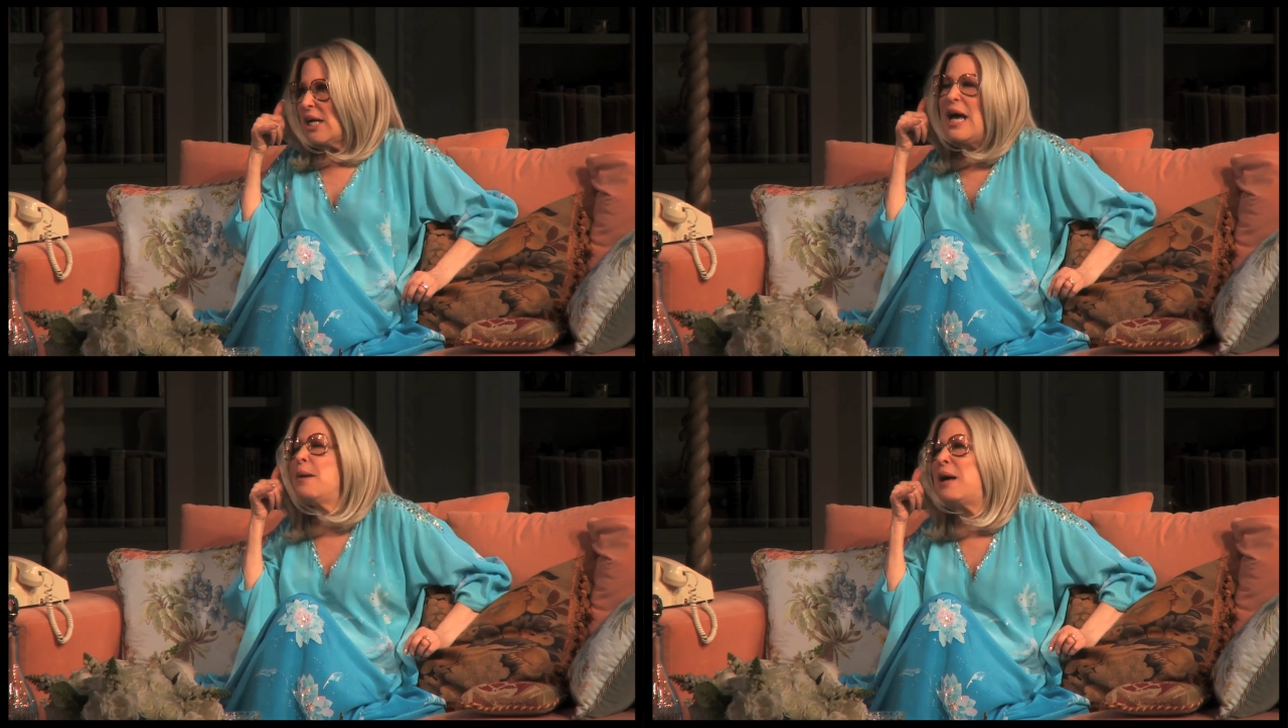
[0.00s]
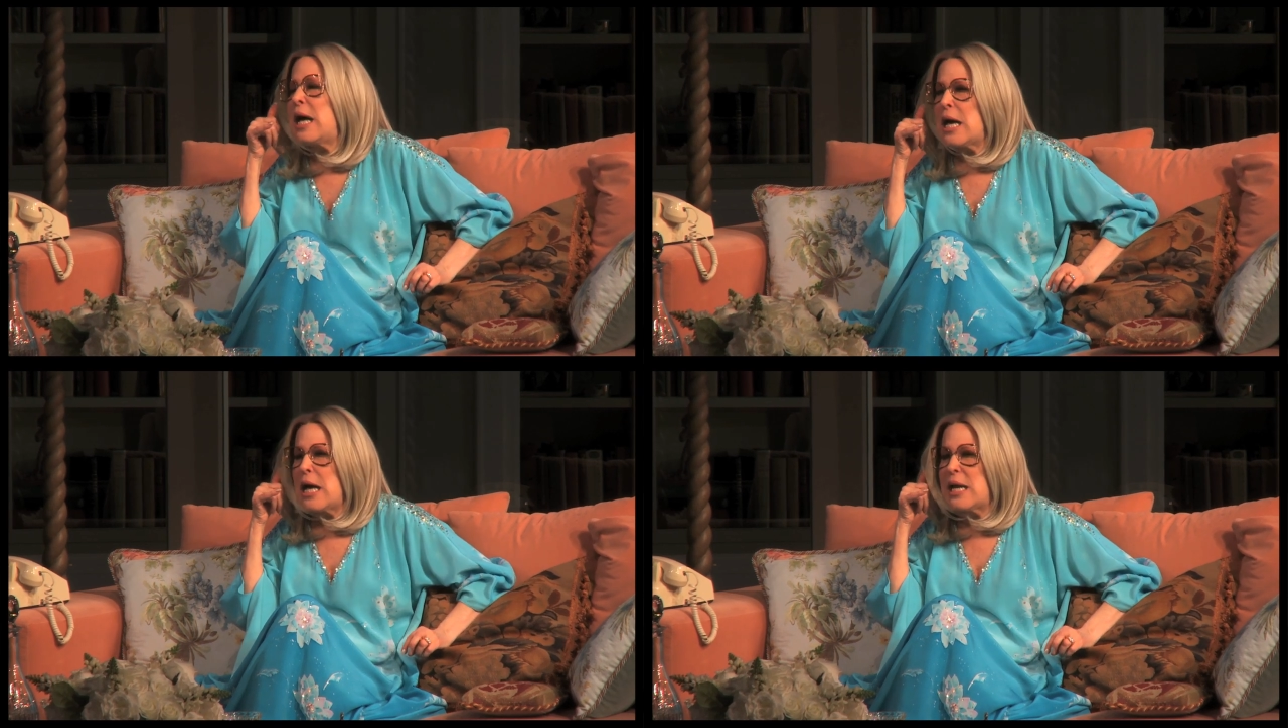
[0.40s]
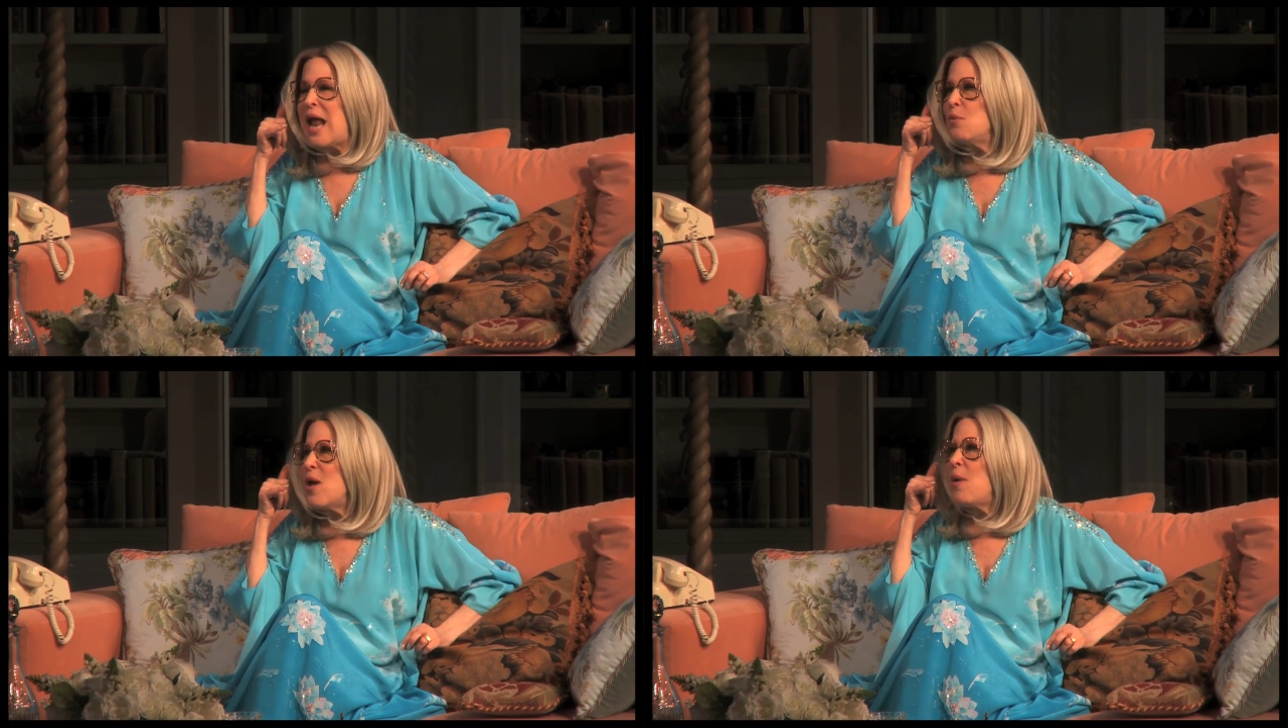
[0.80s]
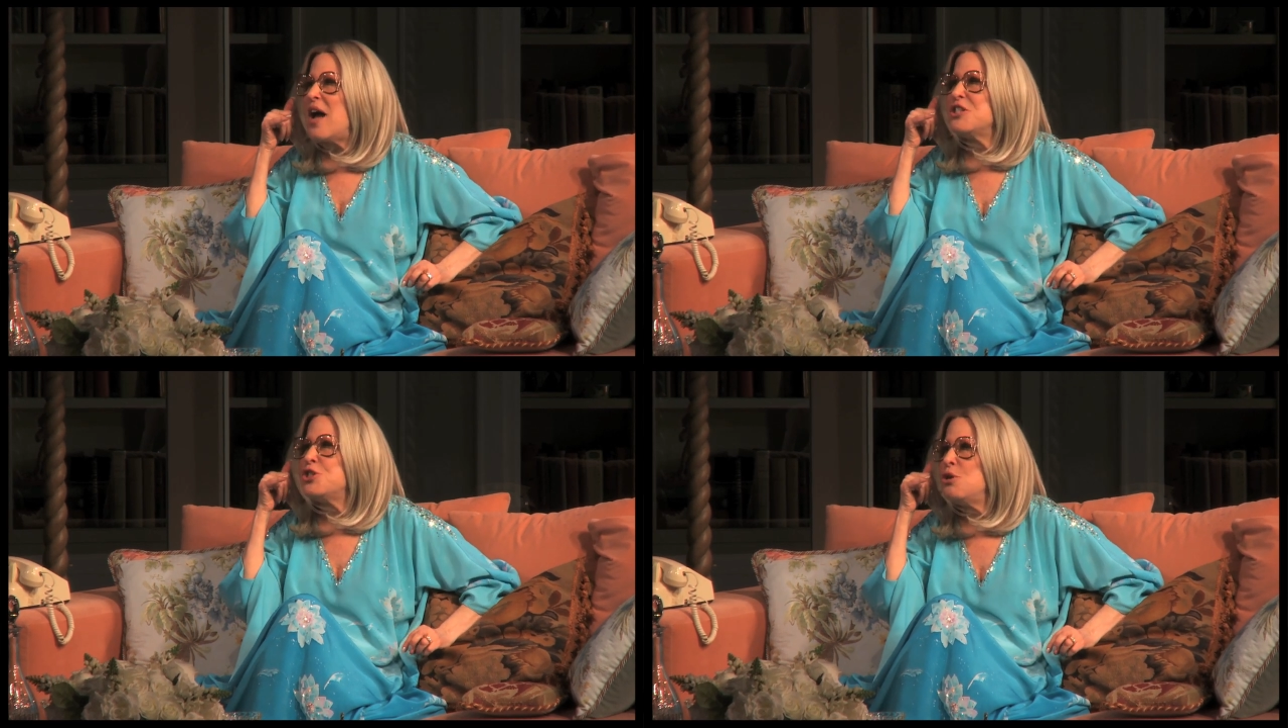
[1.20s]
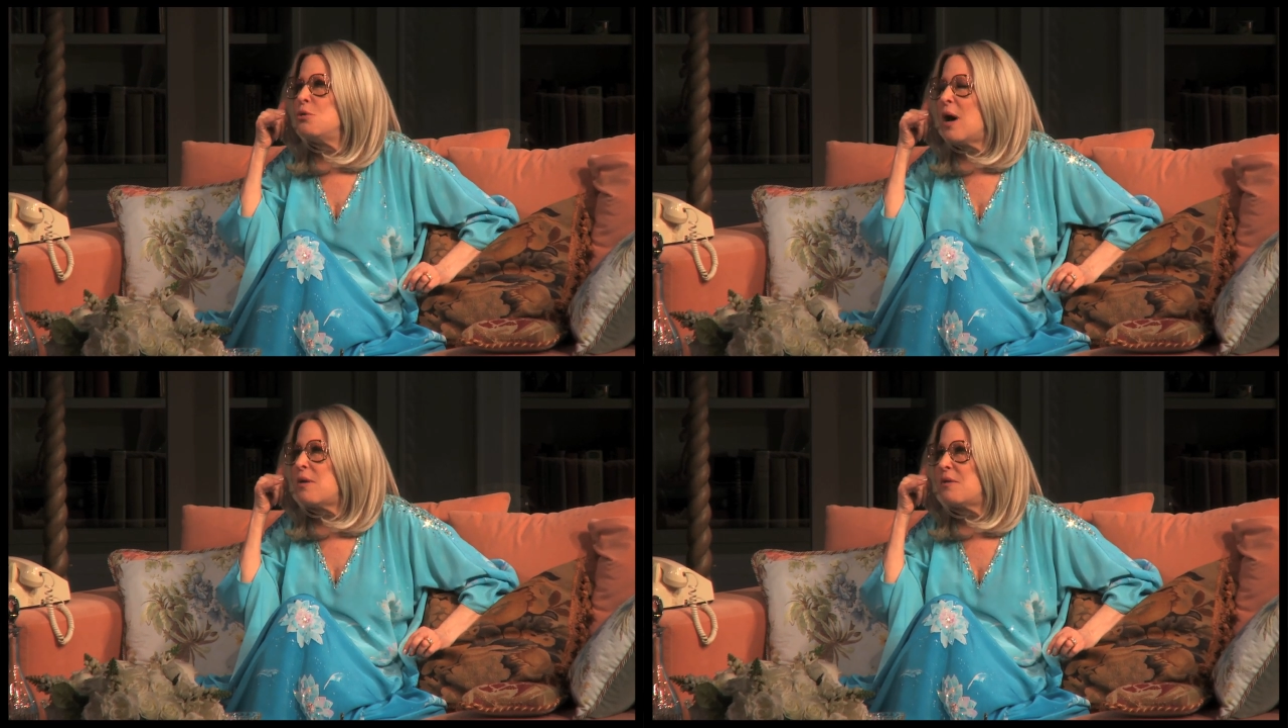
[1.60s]
Come on, and we want
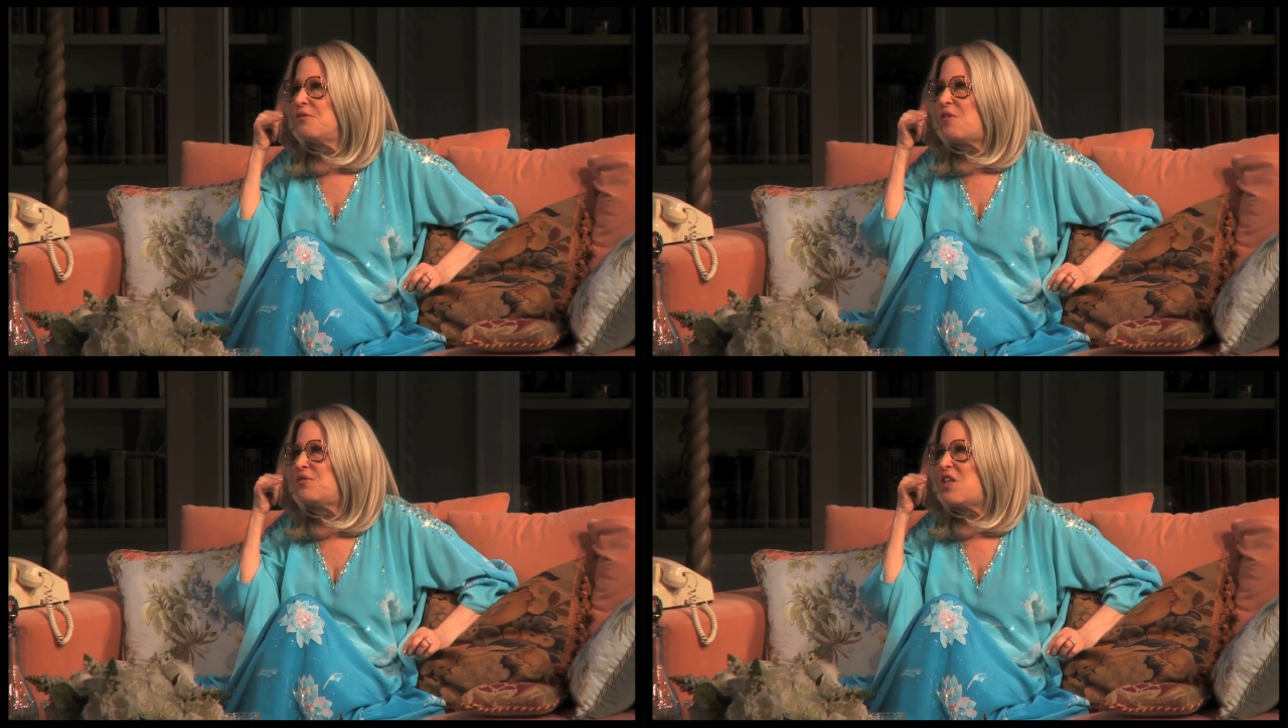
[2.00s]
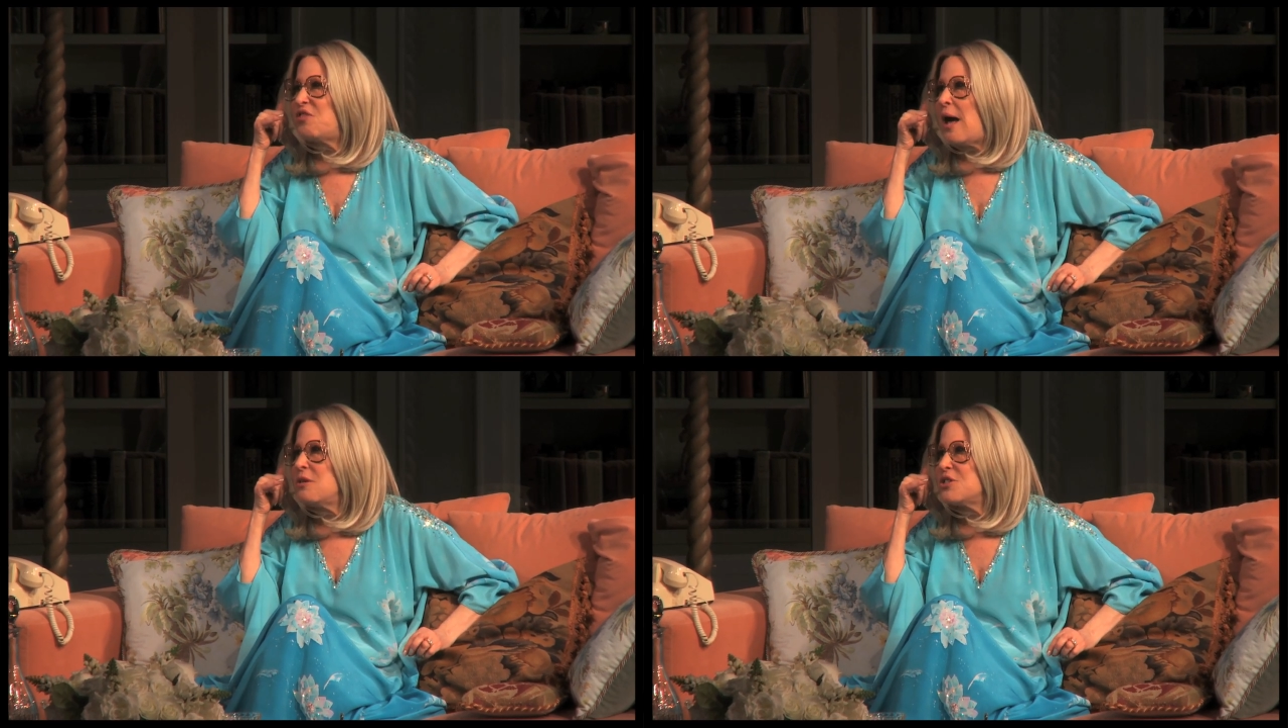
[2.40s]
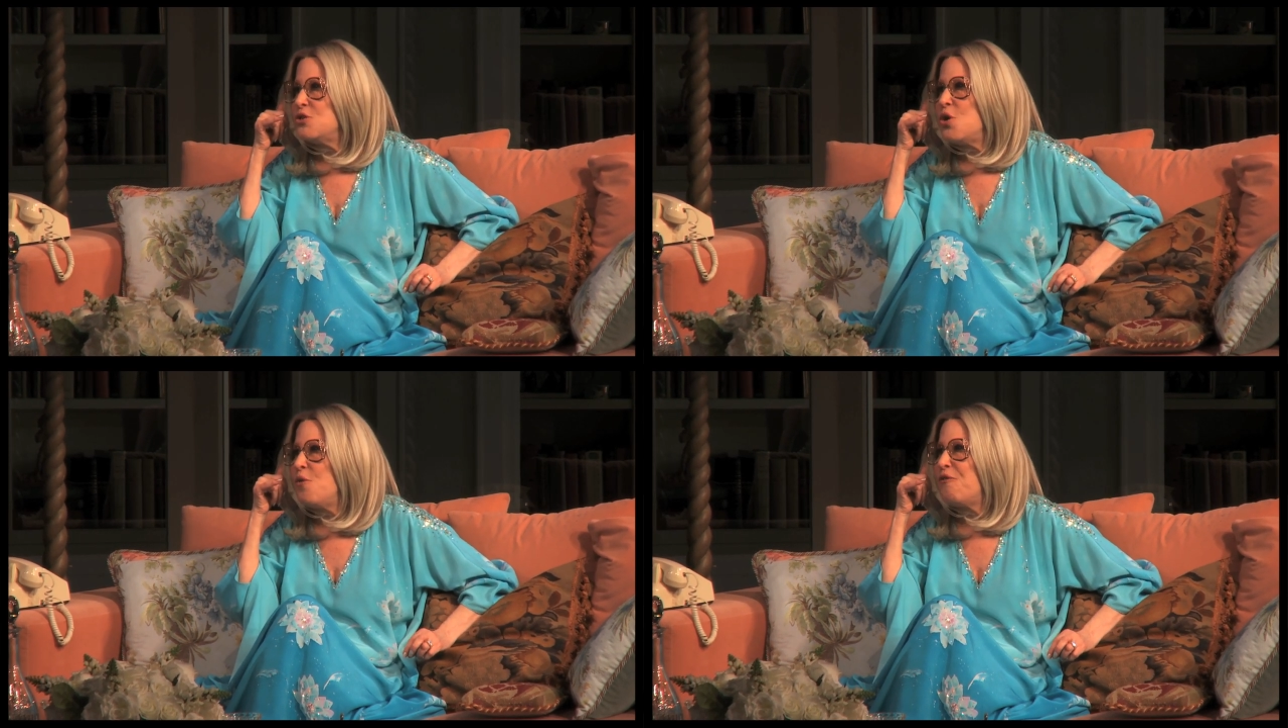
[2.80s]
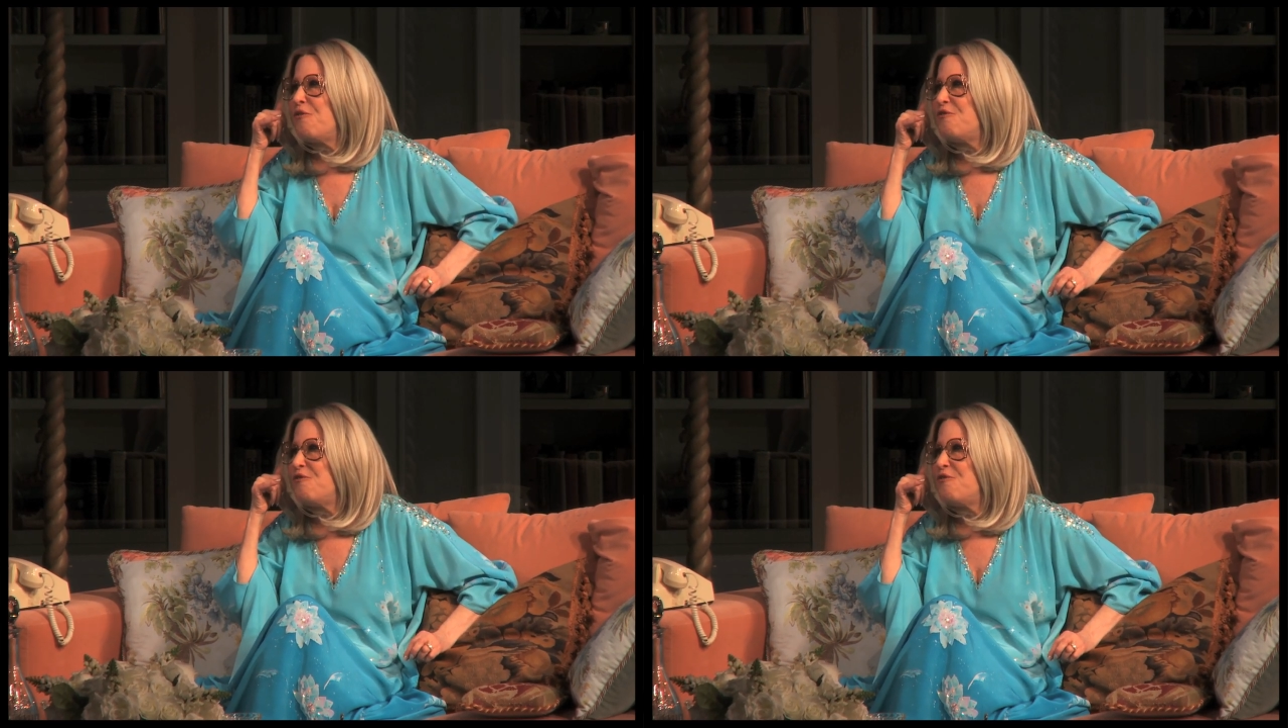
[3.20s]
two hundred fifty thousand, you